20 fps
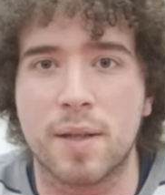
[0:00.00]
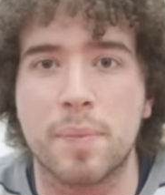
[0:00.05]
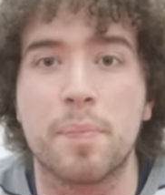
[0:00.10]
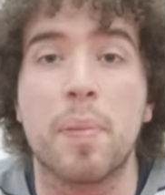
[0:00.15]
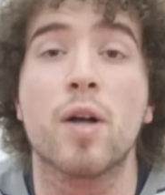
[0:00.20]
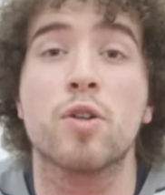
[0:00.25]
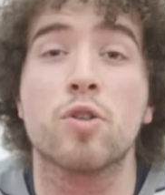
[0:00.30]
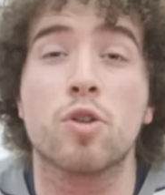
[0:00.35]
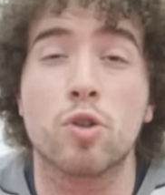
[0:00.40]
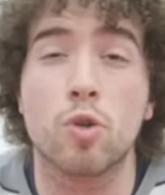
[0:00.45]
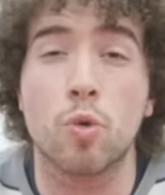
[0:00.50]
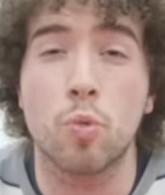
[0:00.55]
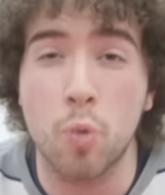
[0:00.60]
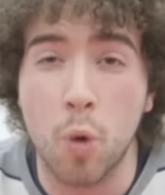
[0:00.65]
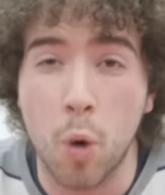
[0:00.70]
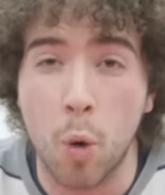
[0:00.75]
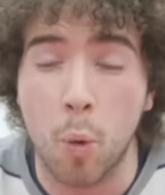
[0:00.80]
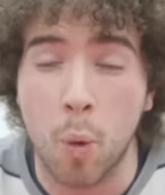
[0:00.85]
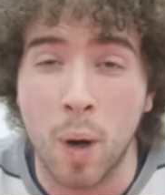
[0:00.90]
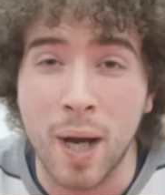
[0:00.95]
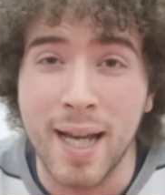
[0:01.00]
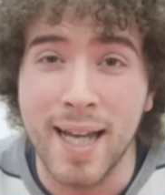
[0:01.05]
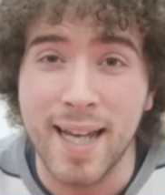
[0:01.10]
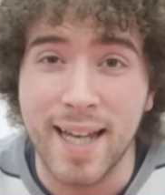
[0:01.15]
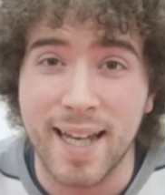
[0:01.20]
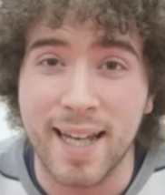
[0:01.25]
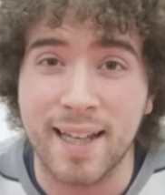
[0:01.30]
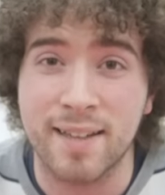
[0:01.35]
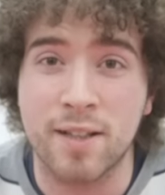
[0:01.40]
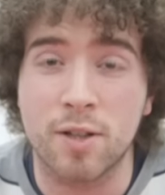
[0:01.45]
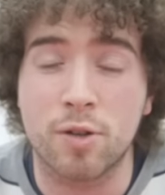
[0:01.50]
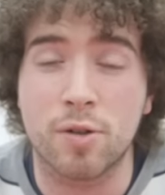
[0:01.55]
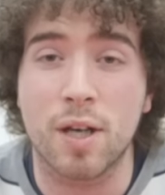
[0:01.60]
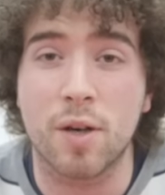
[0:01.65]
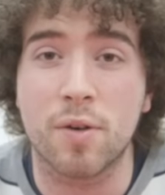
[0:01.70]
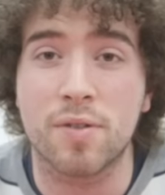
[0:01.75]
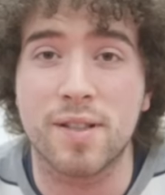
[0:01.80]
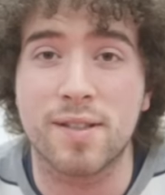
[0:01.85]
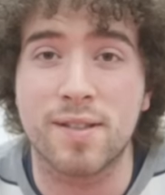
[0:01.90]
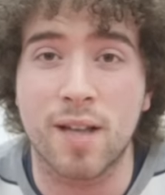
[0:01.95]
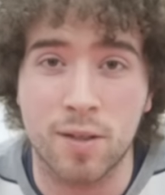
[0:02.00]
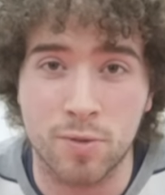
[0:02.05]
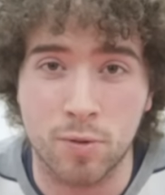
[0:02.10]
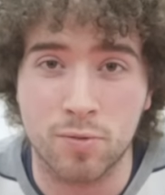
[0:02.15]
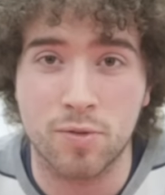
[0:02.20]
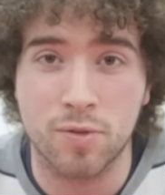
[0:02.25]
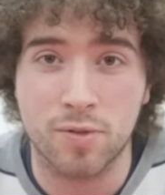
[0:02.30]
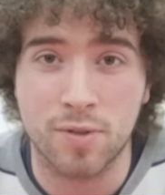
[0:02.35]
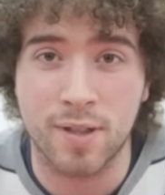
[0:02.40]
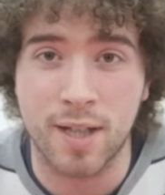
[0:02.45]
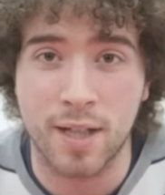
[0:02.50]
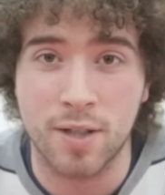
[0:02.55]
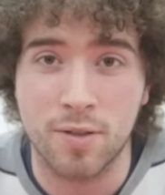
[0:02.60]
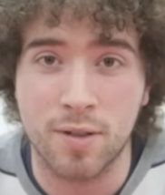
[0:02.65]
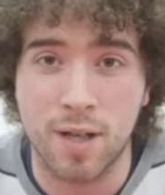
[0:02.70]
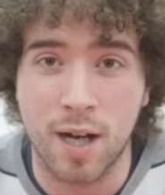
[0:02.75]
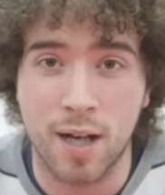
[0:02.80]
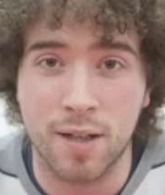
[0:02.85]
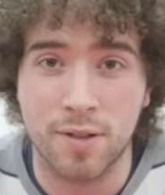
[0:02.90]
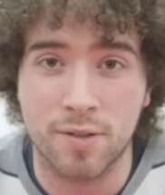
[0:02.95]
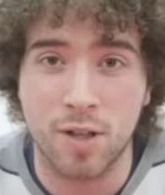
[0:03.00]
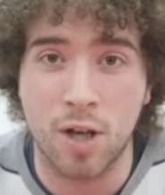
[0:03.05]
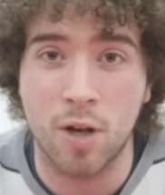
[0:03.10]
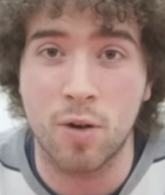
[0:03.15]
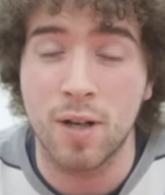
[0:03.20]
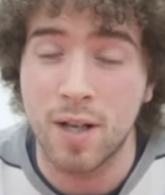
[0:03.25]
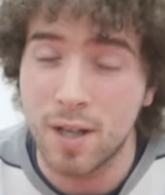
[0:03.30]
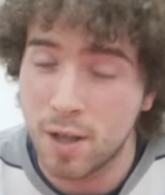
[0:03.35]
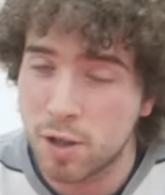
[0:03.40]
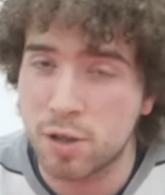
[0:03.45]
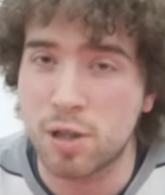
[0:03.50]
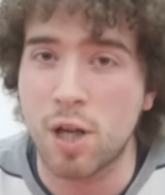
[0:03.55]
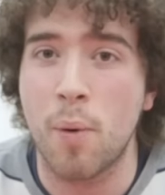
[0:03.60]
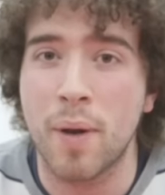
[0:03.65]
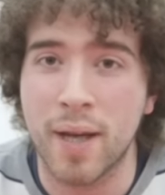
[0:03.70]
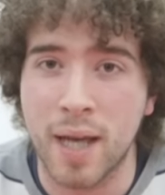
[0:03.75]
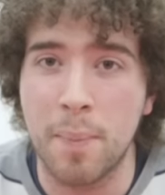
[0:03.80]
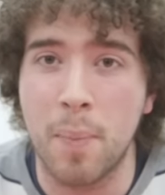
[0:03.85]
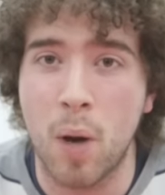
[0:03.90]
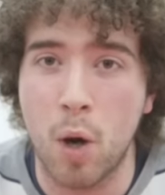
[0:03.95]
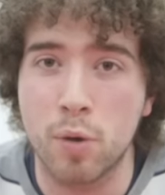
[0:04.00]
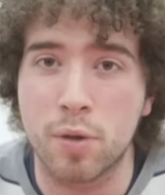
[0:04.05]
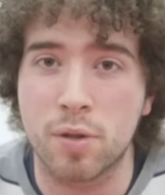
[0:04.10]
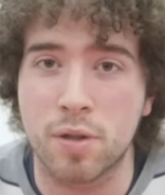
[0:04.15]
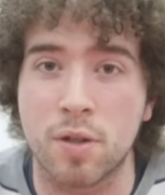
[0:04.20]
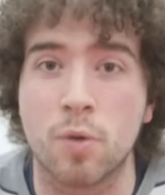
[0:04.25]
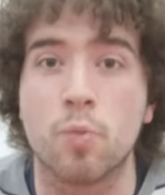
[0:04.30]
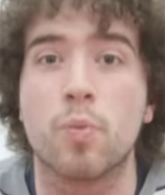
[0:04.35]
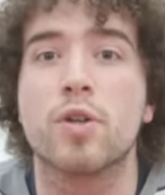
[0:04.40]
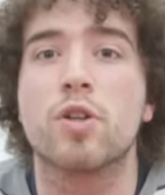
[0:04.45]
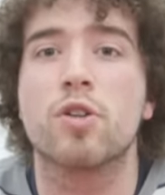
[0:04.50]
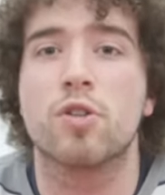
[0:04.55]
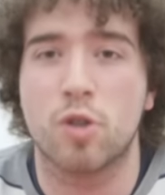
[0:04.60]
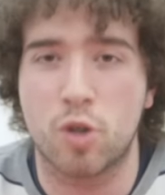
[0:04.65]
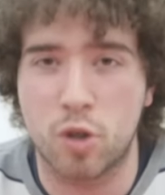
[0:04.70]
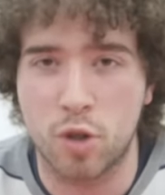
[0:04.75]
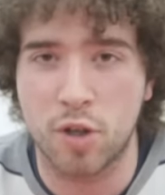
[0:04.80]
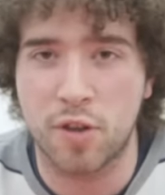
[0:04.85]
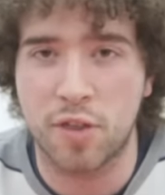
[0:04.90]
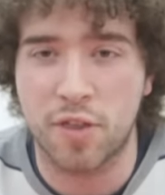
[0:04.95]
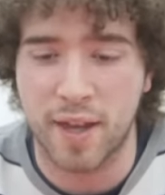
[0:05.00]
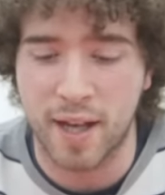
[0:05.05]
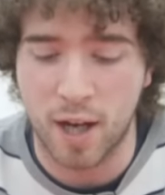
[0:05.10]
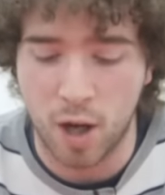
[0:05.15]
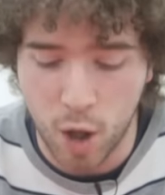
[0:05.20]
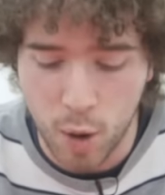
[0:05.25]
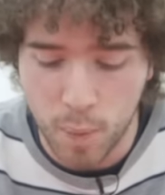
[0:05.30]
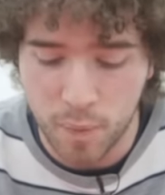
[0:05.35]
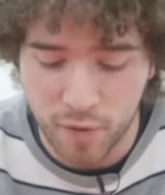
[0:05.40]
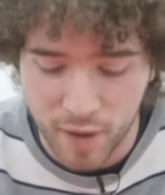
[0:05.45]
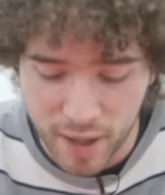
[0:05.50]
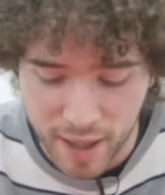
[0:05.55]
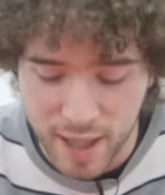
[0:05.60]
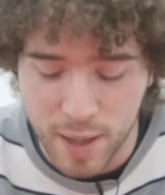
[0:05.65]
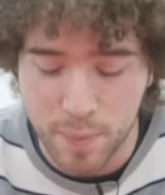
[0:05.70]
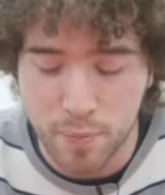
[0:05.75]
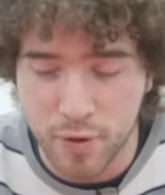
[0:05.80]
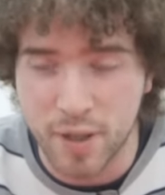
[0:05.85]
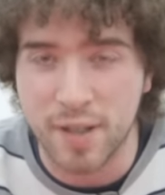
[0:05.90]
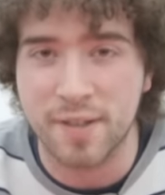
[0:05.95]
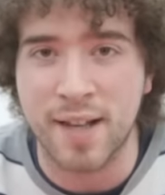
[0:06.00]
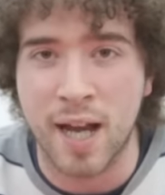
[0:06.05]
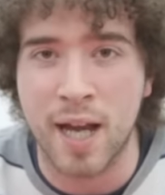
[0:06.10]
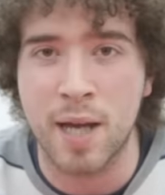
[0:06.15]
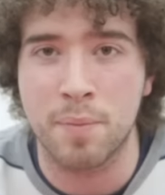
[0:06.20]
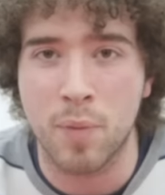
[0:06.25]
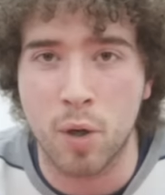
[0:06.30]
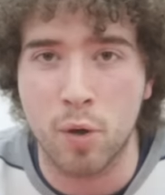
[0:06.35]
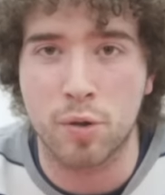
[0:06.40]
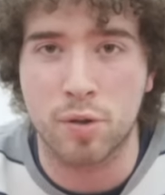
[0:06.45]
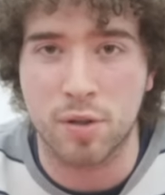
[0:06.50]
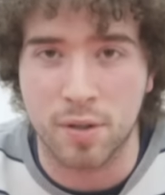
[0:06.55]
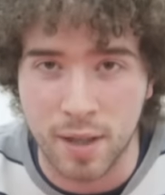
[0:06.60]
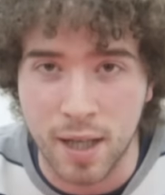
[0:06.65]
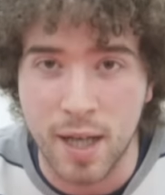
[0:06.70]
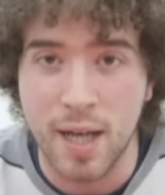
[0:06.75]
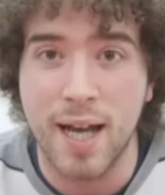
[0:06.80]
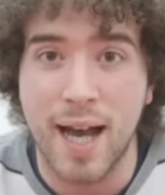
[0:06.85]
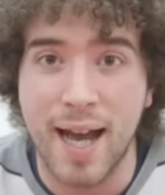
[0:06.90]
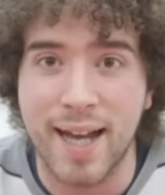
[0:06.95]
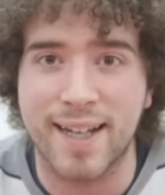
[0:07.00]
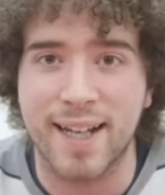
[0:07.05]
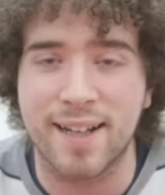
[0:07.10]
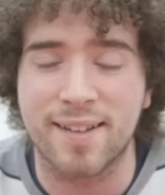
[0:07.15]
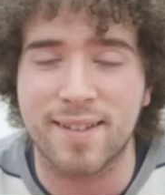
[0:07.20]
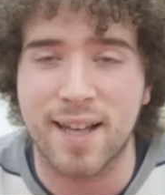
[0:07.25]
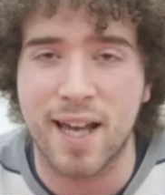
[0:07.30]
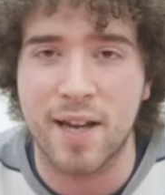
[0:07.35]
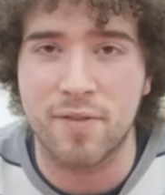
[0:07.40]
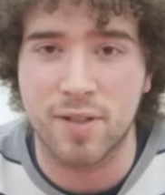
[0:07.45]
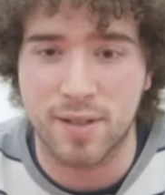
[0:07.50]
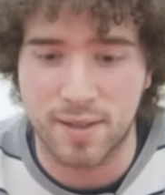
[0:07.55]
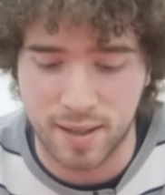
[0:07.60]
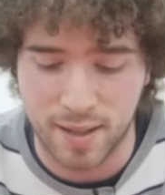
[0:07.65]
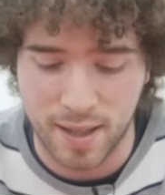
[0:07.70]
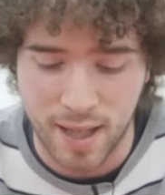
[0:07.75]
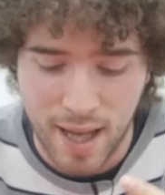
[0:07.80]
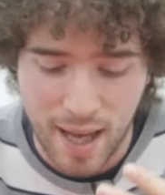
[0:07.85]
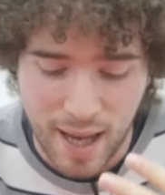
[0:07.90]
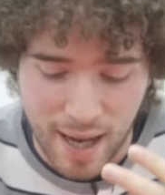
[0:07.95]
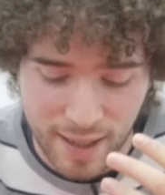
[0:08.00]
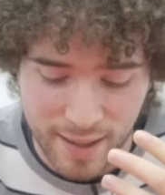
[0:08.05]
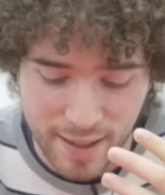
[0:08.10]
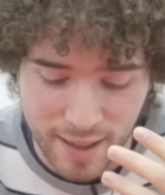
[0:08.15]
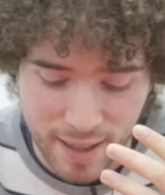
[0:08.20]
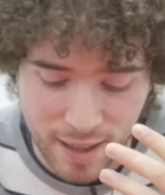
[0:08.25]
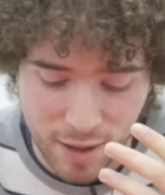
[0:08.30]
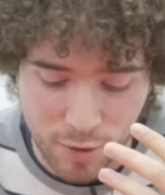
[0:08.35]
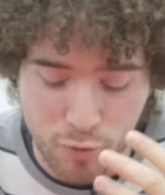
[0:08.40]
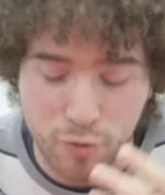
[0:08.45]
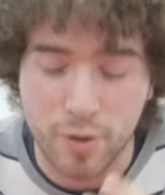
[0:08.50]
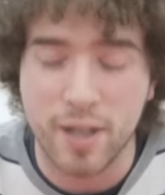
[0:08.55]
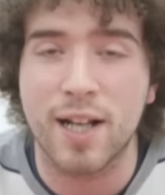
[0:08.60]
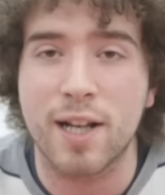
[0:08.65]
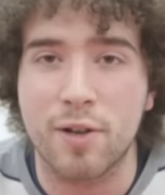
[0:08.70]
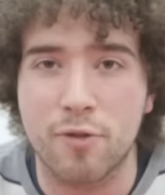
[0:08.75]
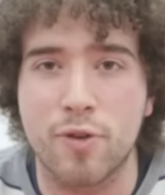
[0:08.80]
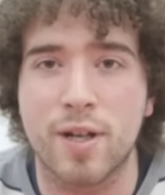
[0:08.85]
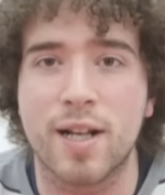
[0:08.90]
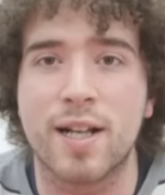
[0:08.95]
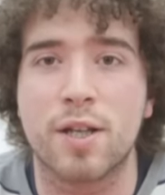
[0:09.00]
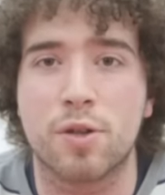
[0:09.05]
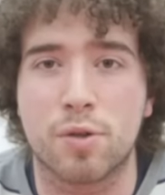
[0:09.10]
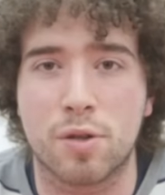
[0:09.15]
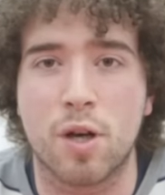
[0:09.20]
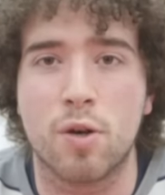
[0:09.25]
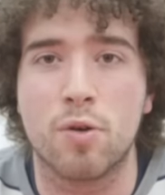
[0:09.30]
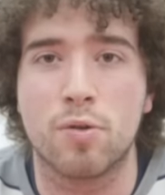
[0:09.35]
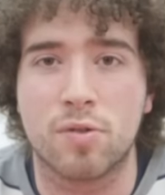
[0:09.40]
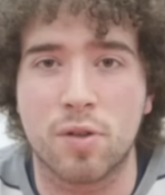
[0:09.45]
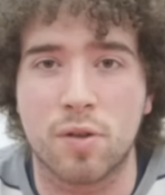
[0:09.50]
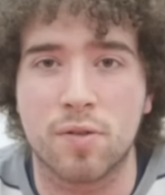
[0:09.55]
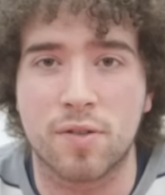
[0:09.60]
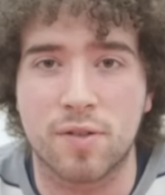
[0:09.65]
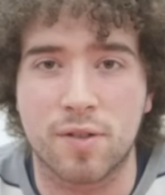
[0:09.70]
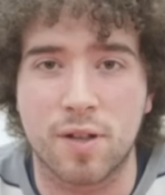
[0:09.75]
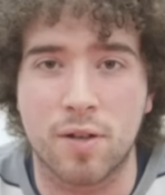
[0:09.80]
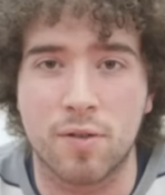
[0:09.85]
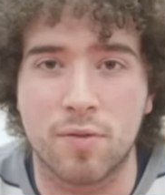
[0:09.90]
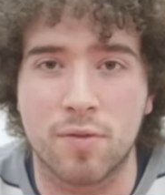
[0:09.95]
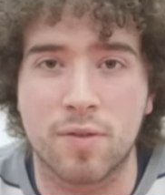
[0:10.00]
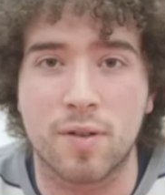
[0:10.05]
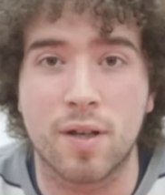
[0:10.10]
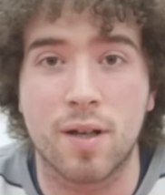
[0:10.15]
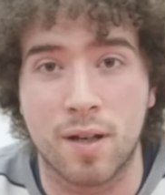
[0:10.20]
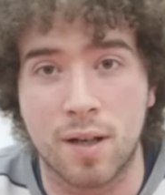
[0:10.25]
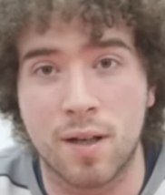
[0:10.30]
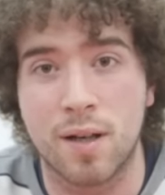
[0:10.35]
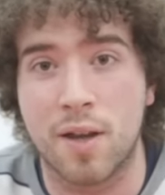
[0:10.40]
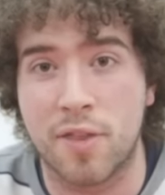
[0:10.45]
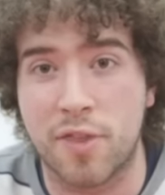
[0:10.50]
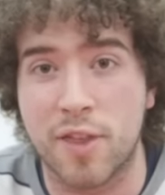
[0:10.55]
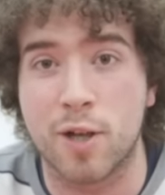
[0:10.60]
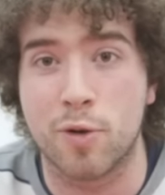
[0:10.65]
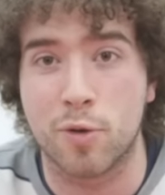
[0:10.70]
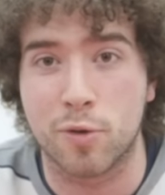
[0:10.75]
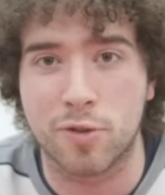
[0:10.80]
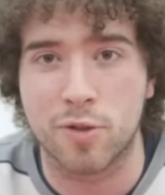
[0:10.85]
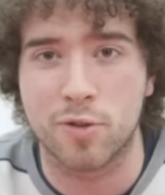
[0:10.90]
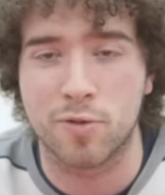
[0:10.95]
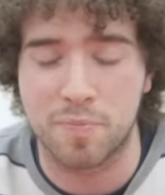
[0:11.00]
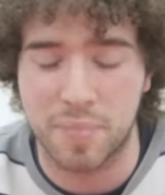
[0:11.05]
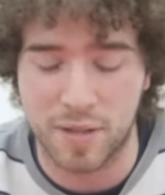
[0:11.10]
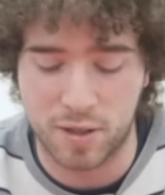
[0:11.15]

He punched the wall in the Chelsea tunnel, just to let you guys know, showing emotion, which is a good thing. Hopefully, he brings that emotion against Everton and he can really, really show John Stones uh, a thing or two.